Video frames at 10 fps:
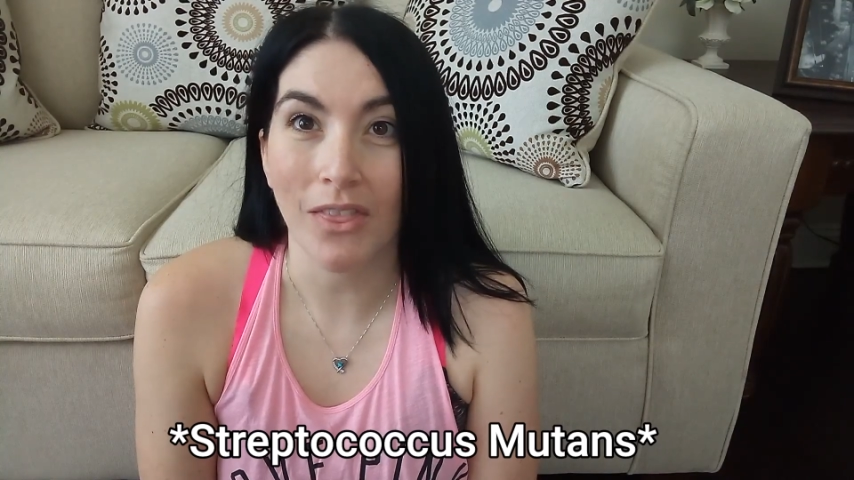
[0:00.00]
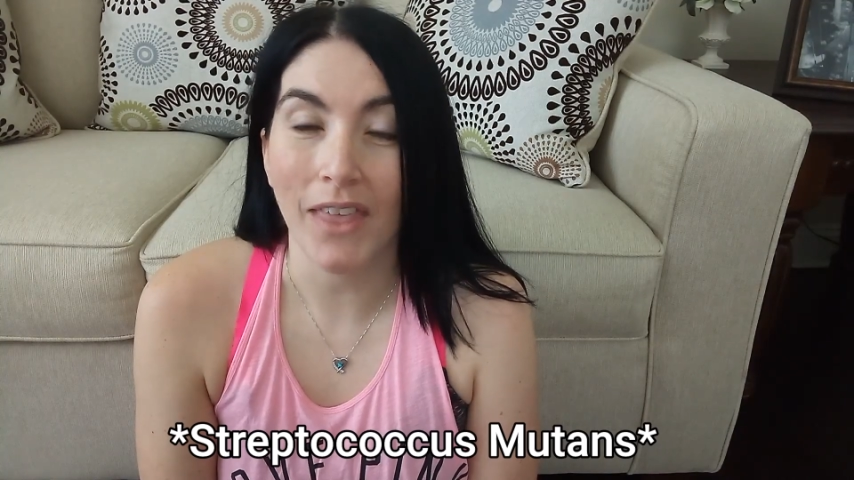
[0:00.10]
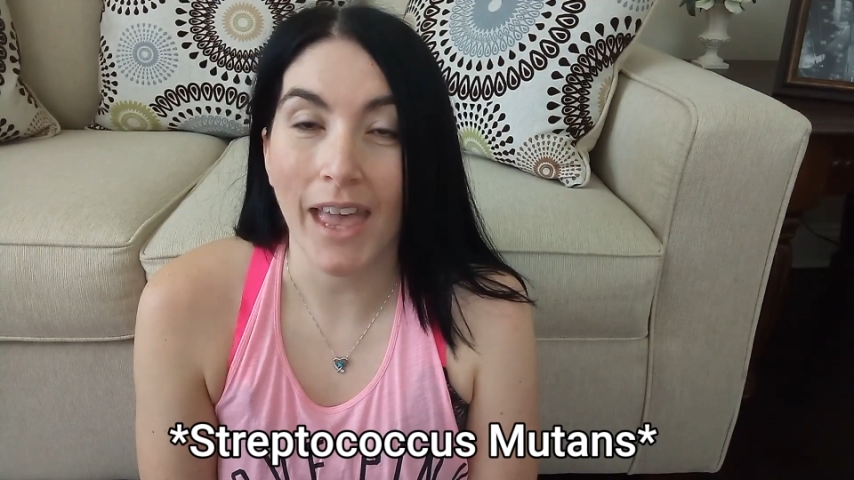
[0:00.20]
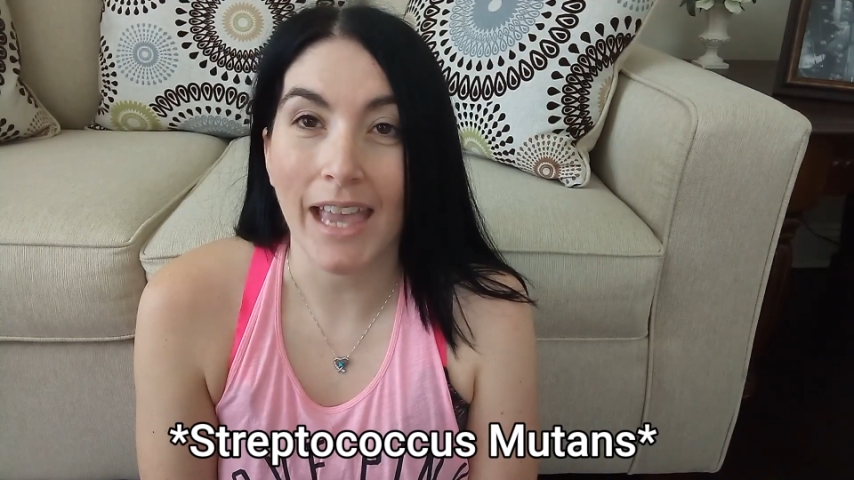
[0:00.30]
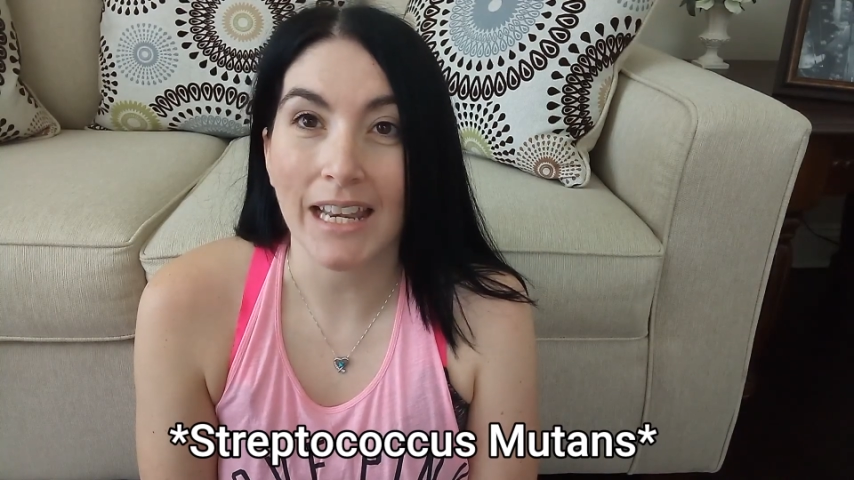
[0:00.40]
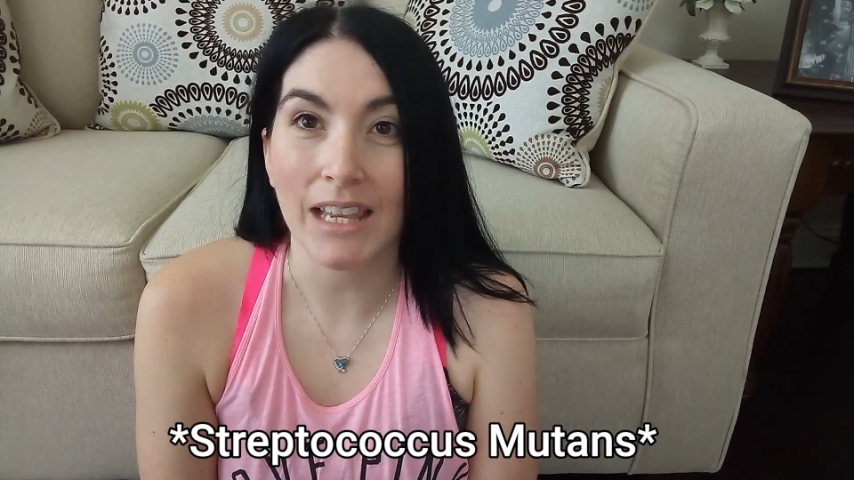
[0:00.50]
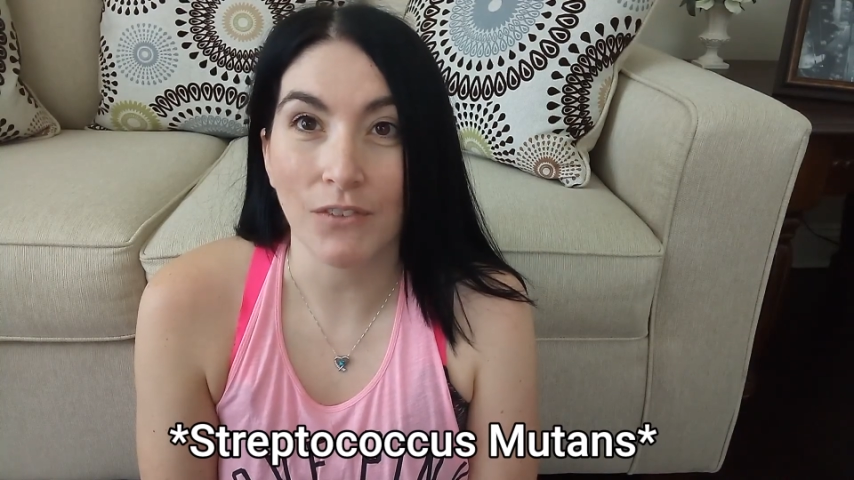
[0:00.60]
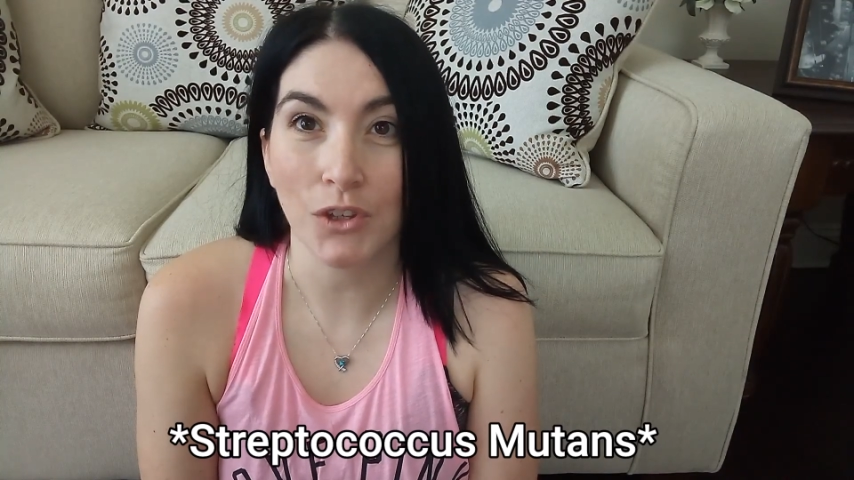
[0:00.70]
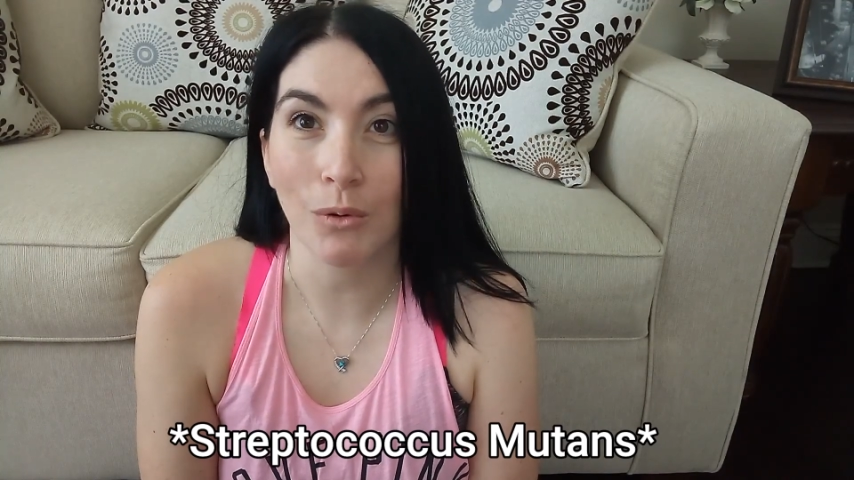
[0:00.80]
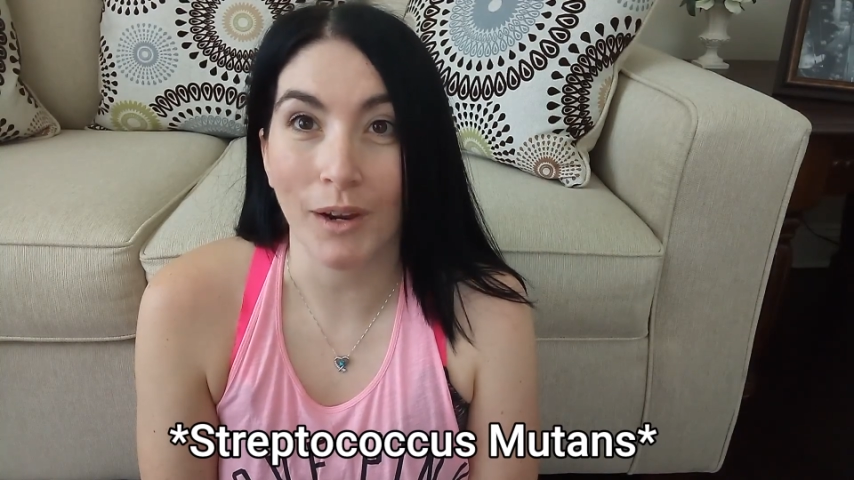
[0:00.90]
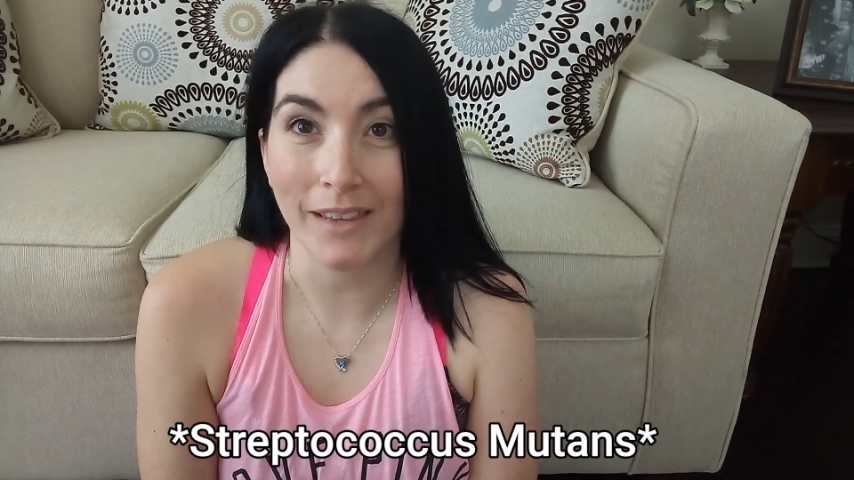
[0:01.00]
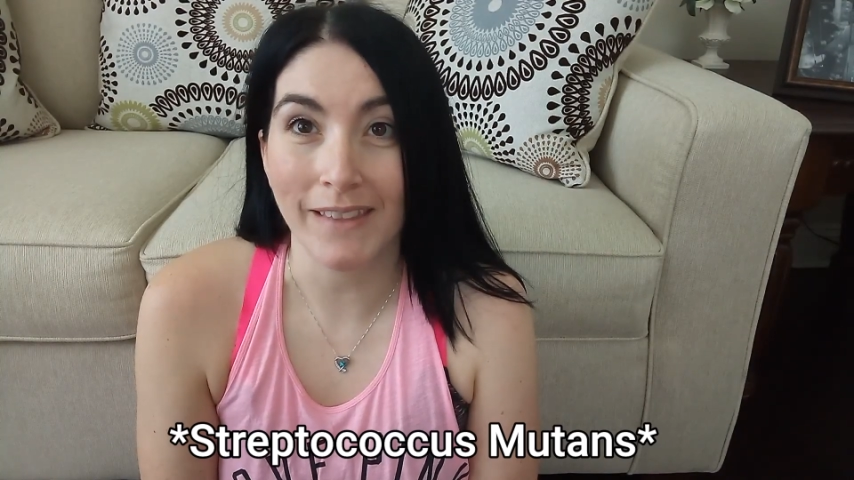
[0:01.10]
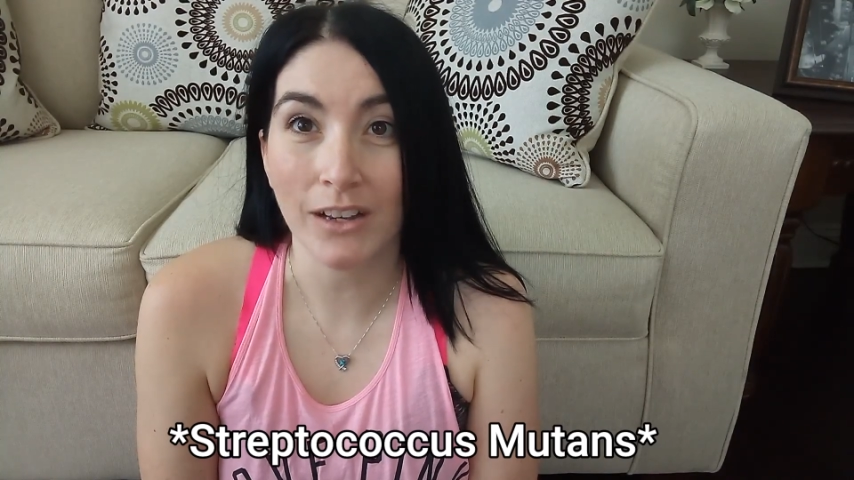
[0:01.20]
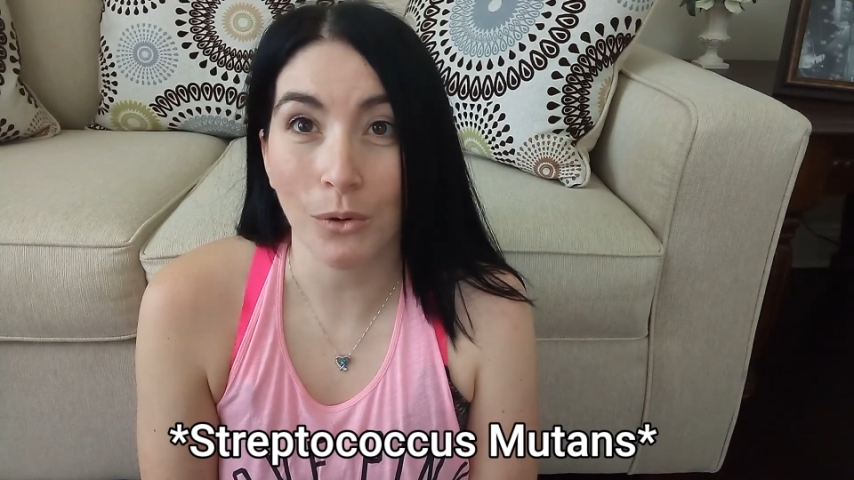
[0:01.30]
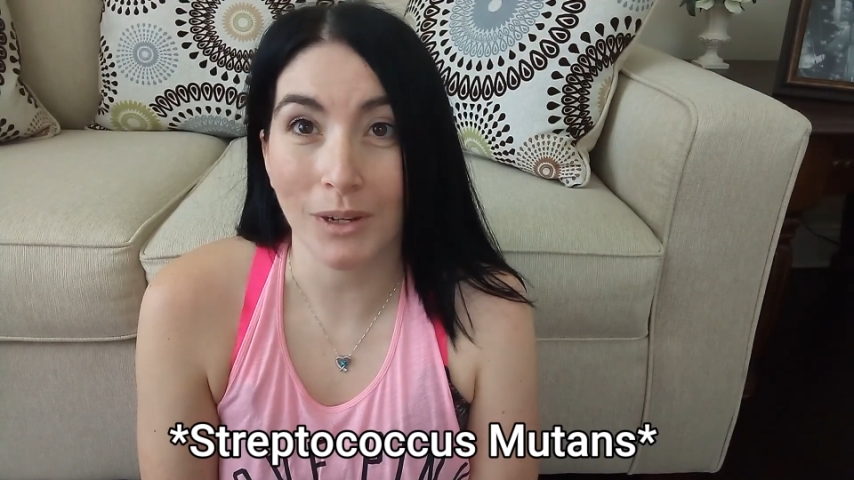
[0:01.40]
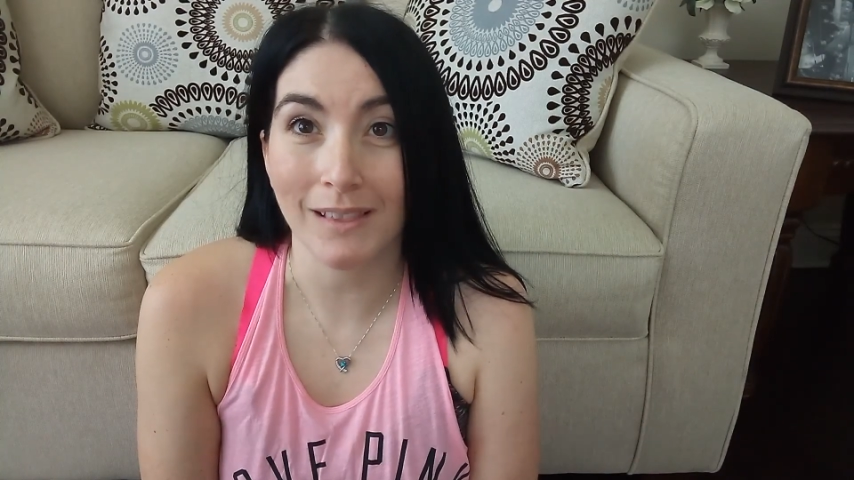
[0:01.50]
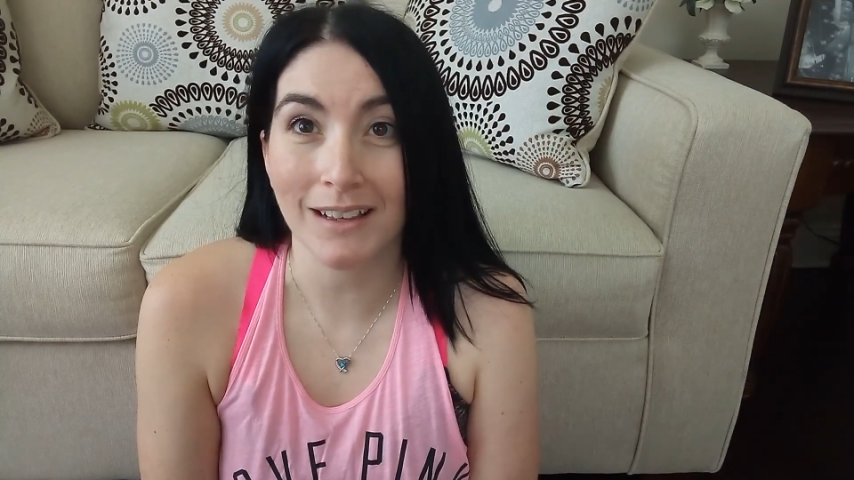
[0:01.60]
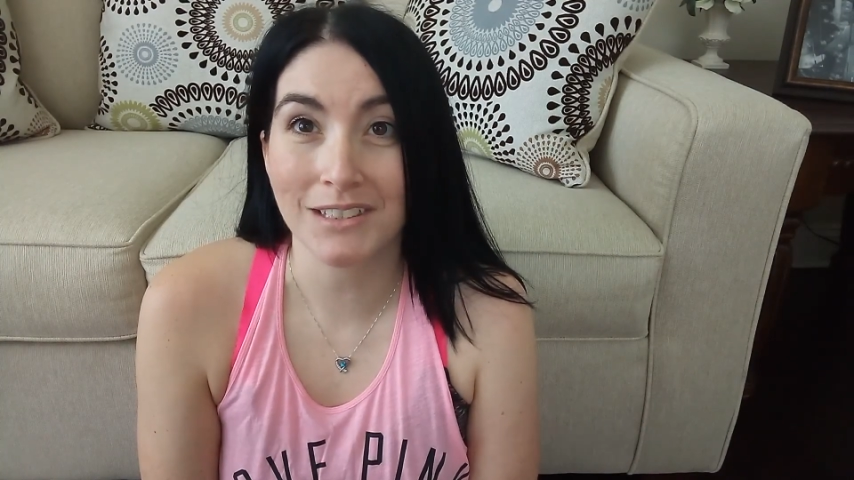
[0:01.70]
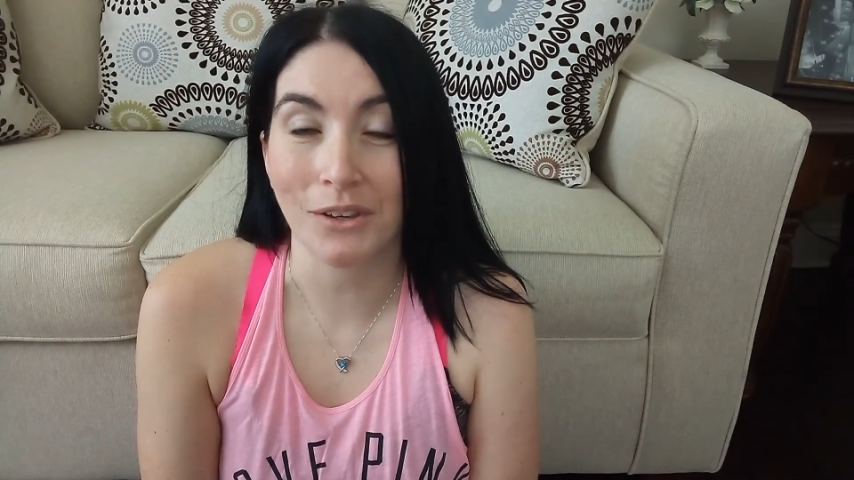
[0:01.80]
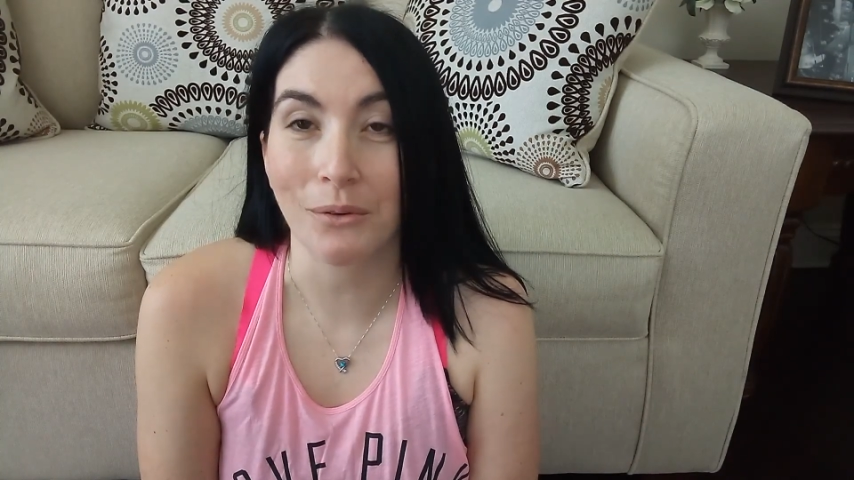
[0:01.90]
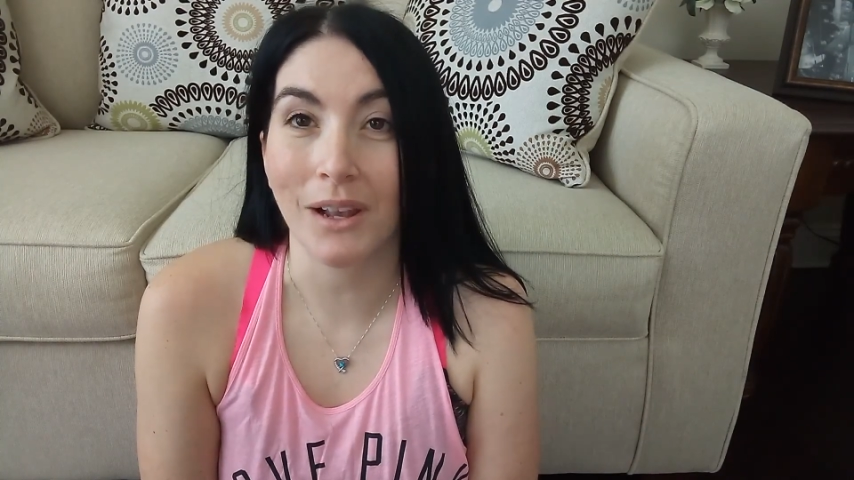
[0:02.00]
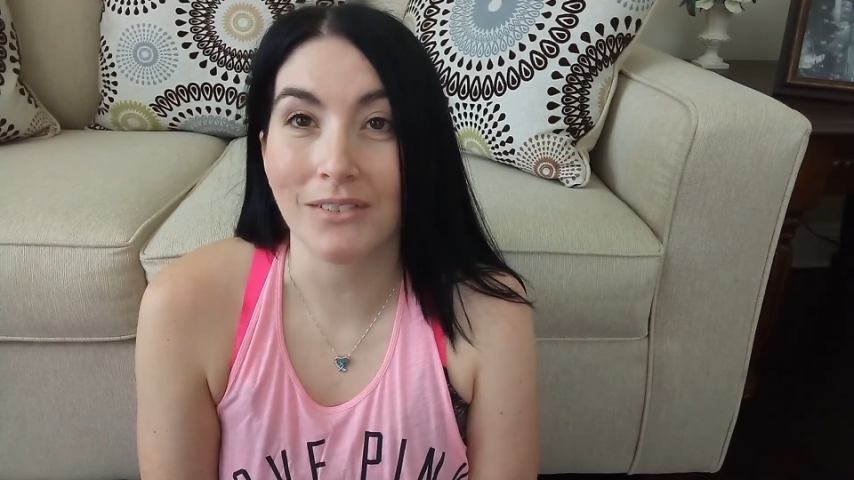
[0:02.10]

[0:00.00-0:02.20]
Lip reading: that if you are in that Goldilocks zone